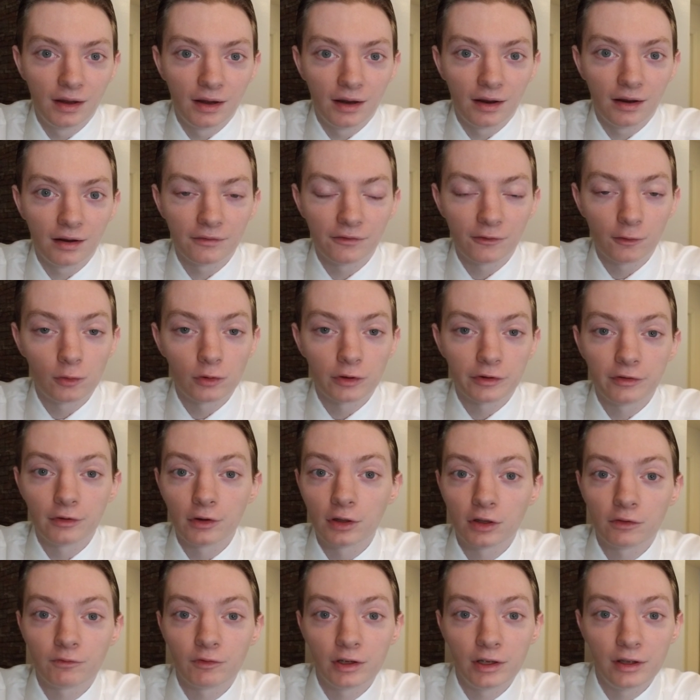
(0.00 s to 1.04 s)
Uh, of course, you
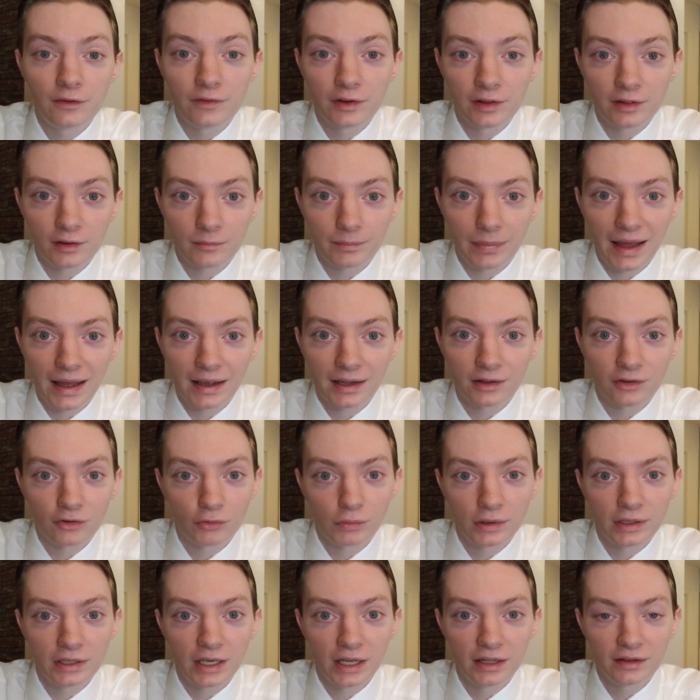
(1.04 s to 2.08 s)
can revisit back in
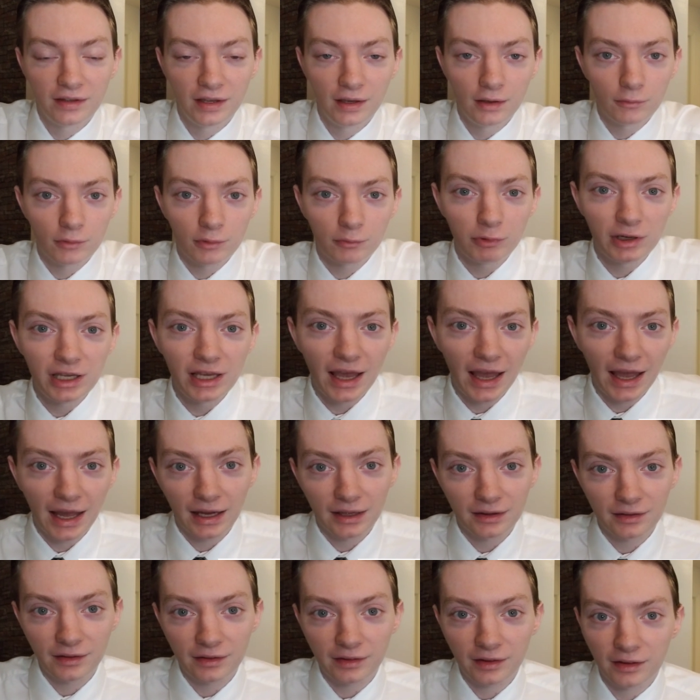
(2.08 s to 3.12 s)
2018 where we
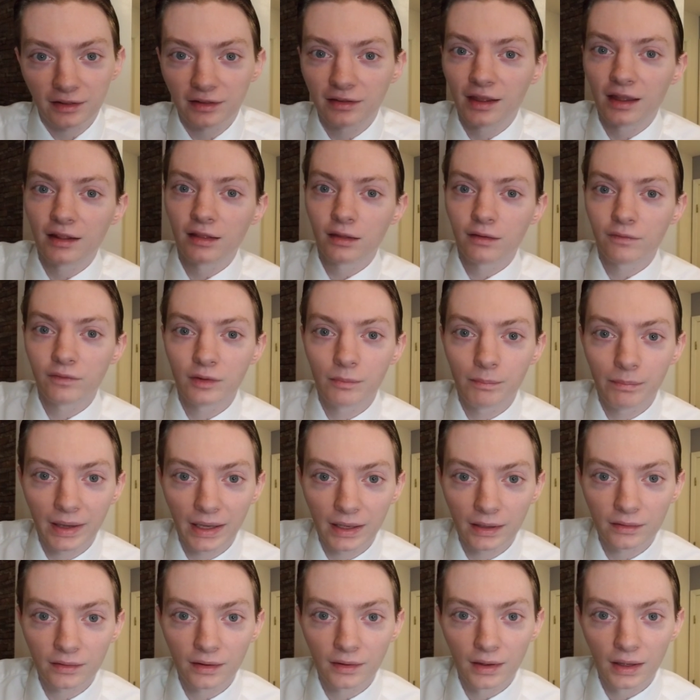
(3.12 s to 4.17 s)
had this extensive
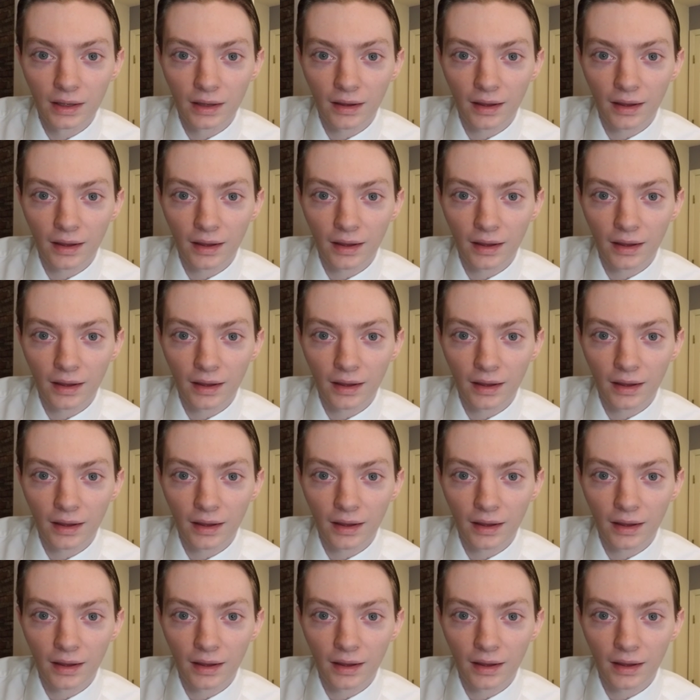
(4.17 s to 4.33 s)
debate